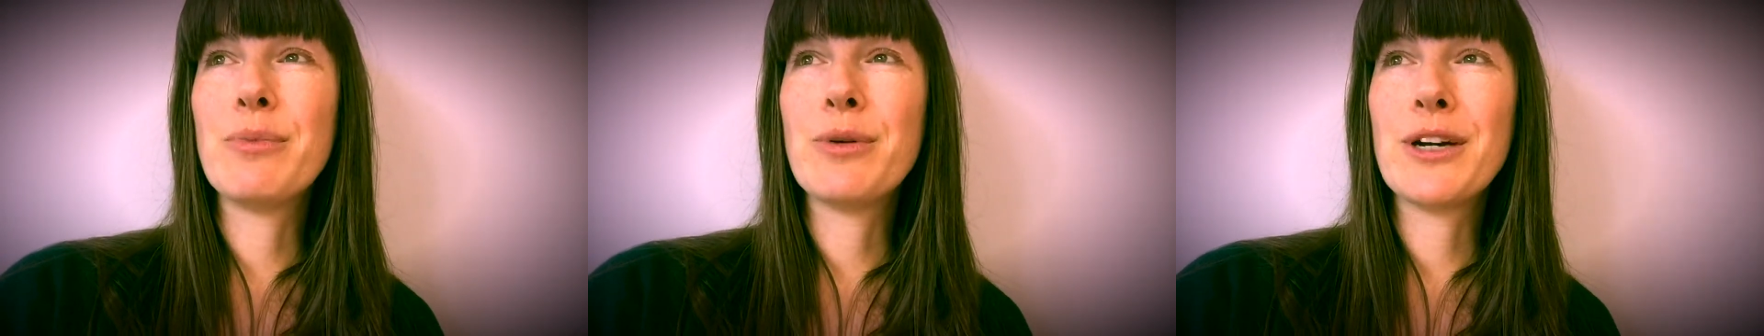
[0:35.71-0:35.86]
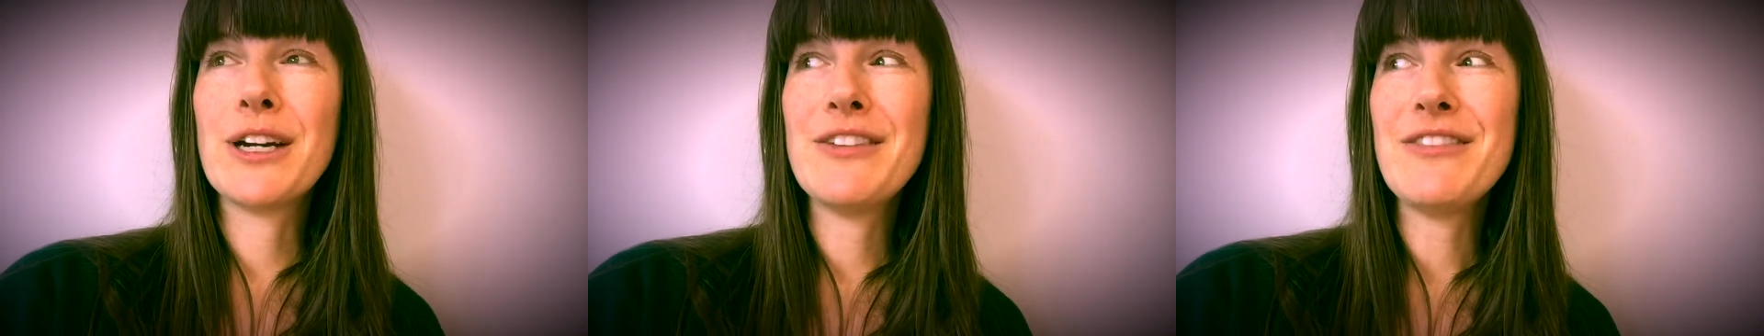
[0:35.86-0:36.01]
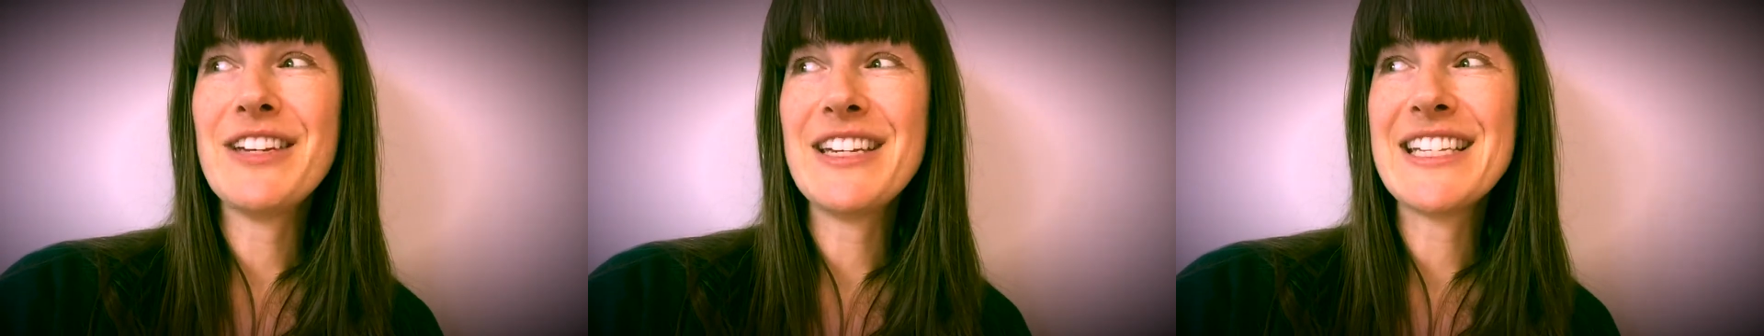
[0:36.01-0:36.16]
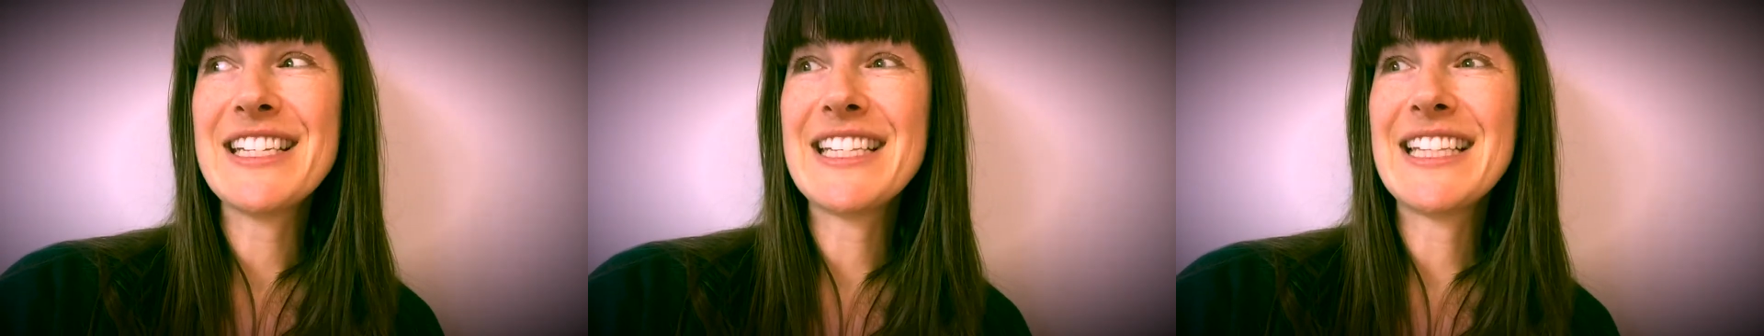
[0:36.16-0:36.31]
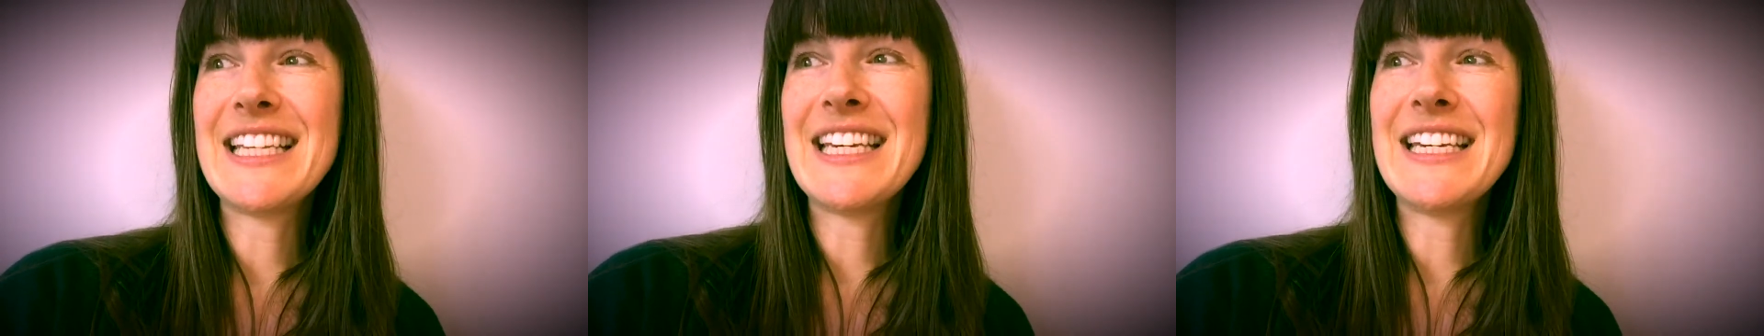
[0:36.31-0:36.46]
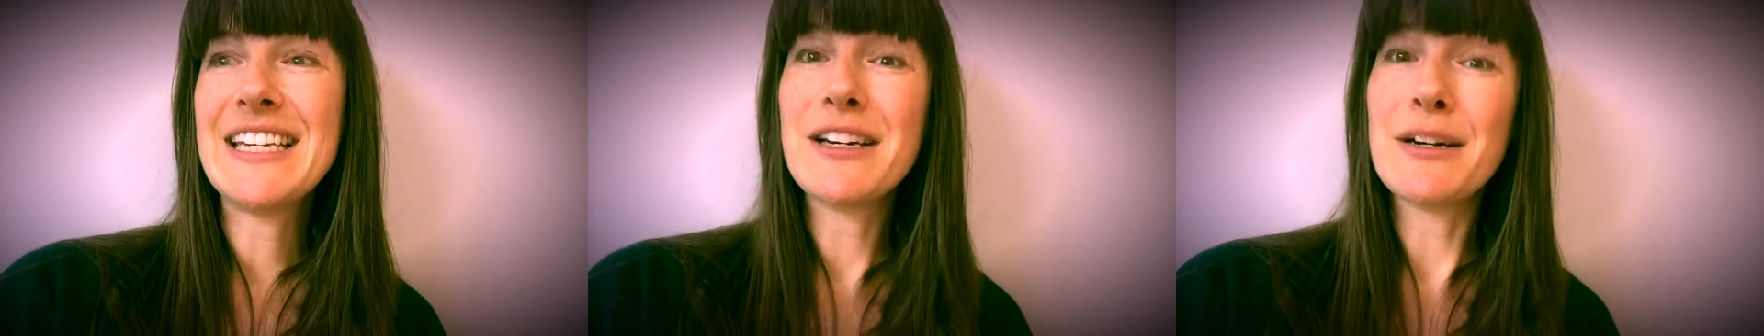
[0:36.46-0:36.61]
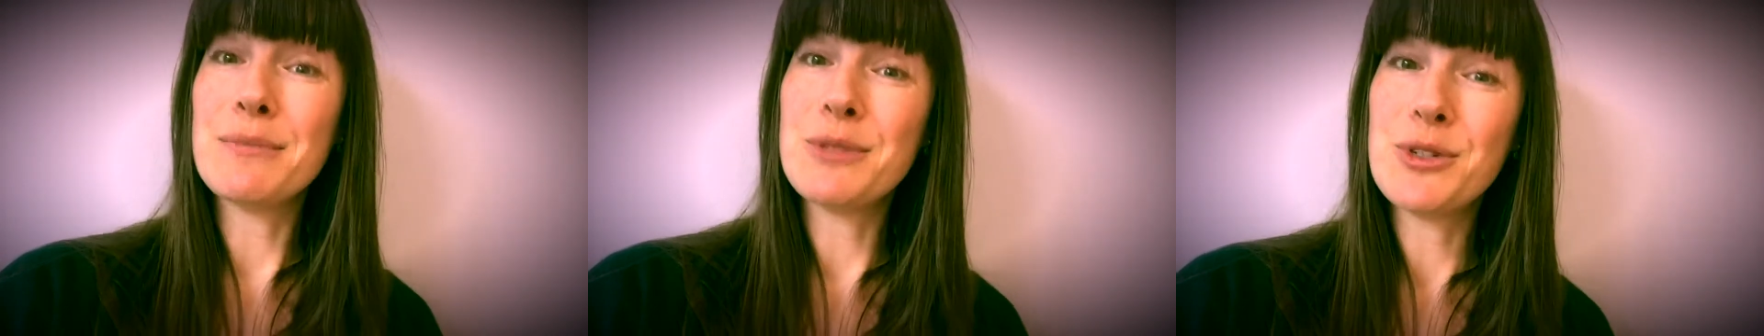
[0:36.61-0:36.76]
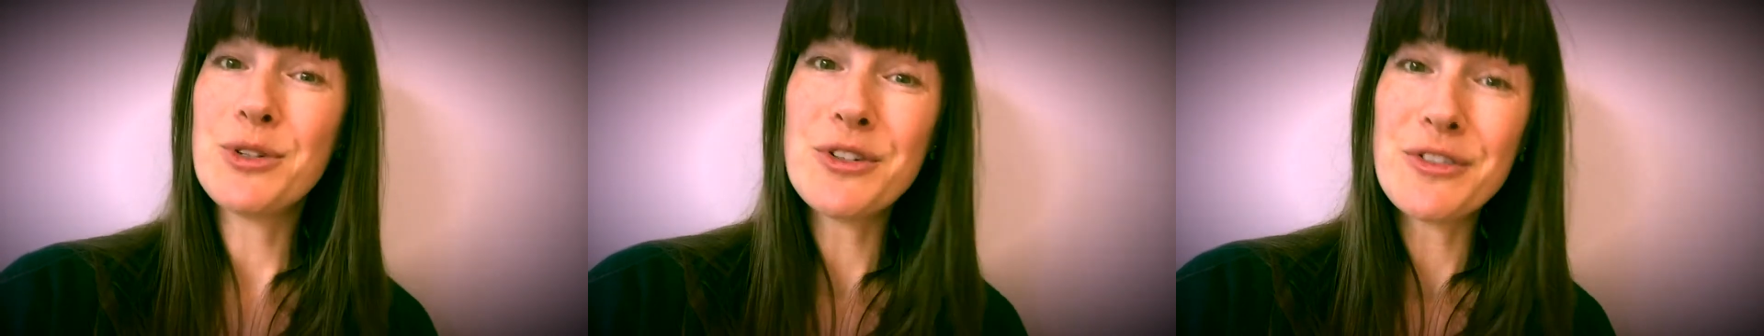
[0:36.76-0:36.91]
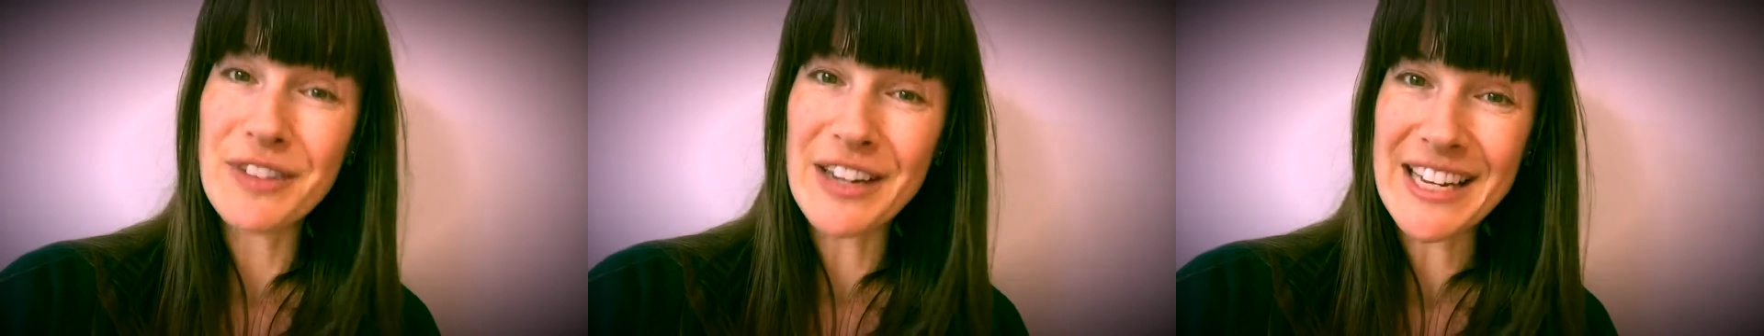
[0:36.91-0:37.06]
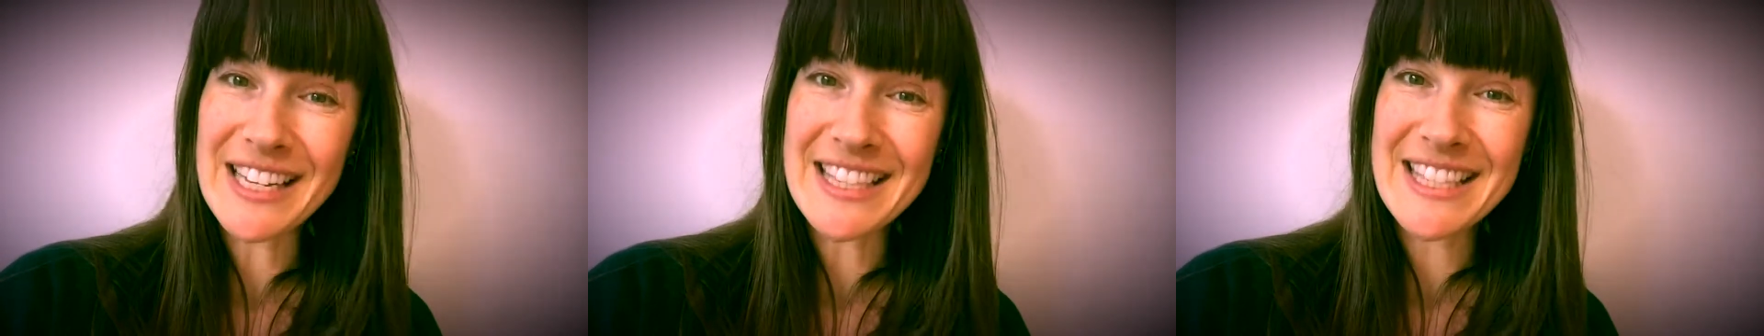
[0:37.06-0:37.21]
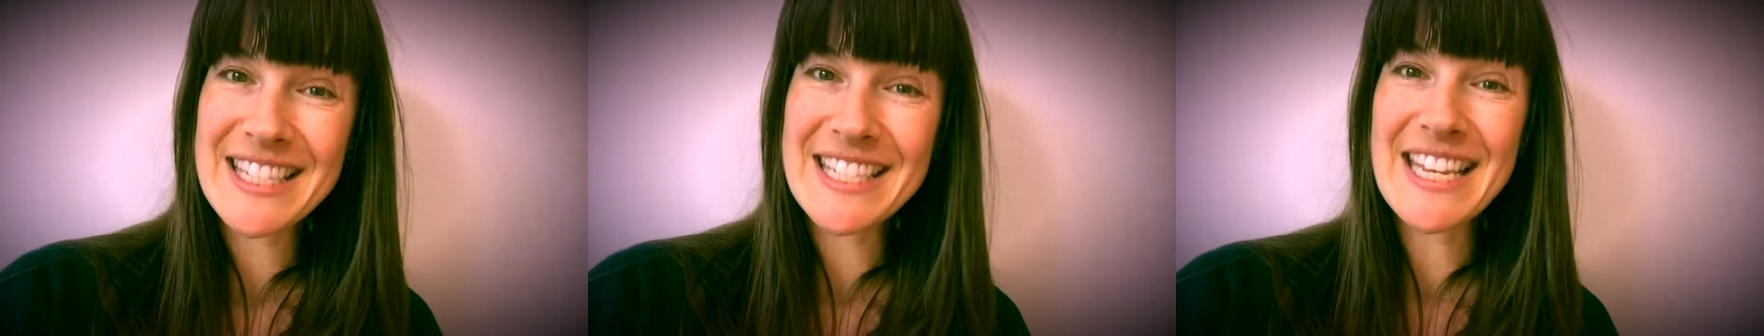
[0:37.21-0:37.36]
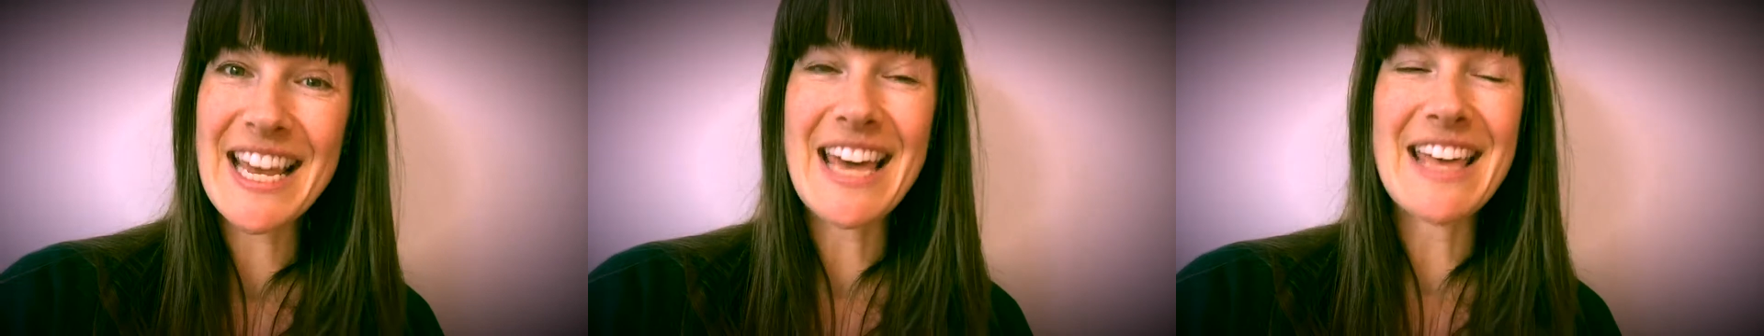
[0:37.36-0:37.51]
previously come to events